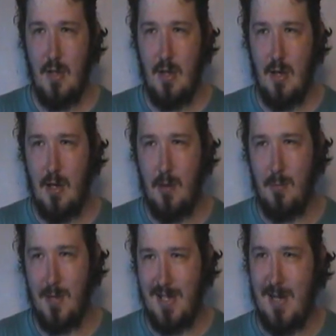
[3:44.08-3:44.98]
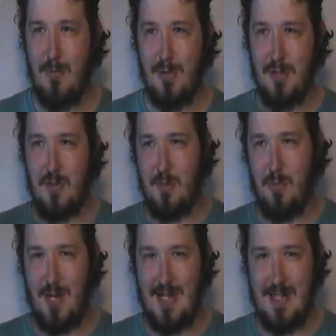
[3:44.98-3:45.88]
and then we'll do a
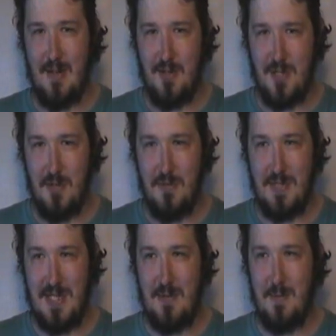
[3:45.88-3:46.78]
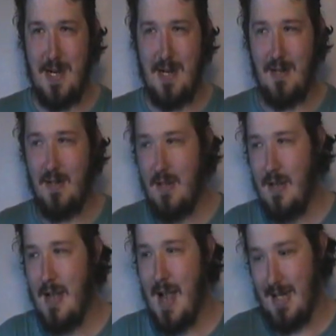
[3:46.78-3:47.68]
breakdown show with Eggman,
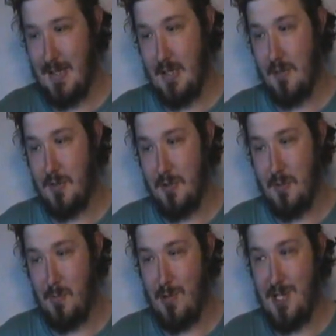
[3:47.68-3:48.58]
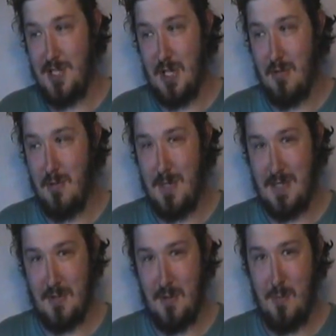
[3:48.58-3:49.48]
and then I'll do the pre-show and
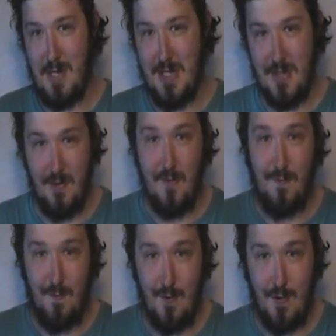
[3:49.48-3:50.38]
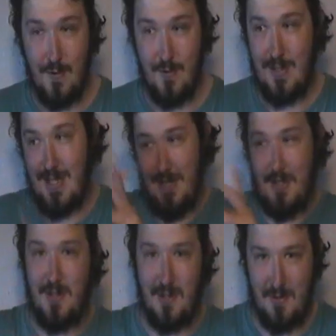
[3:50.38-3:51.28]
Mascot Mania for the
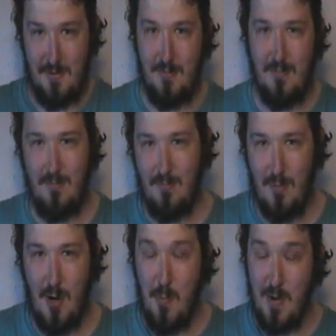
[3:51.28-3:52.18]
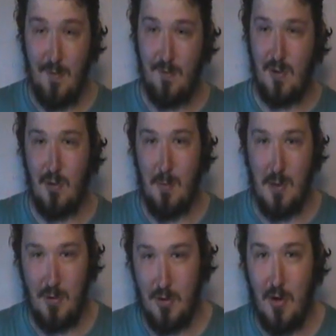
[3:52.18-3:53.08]
entire, hoping to
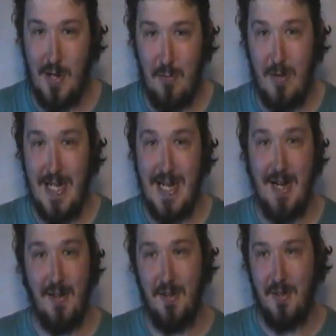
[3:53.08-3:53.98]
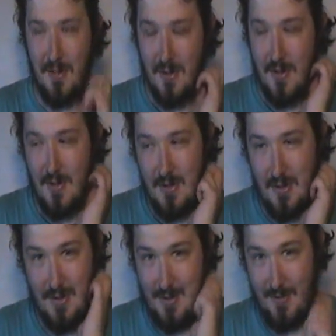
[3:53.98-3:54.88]
upload on a weekend,
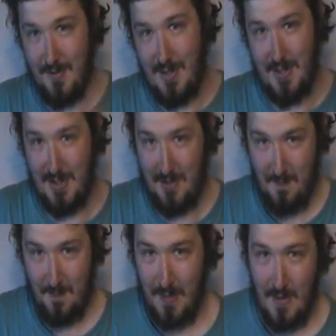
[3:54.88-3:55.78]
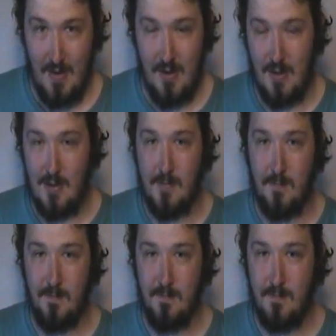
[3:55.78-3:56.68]
if anything.
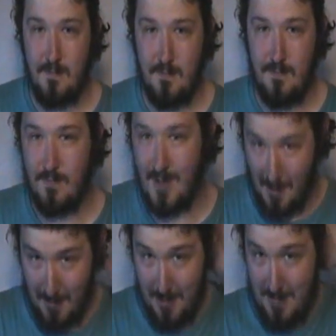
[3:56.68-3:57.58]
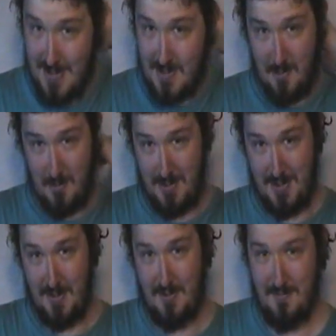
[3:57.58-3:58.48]
That'll be the best time, I think,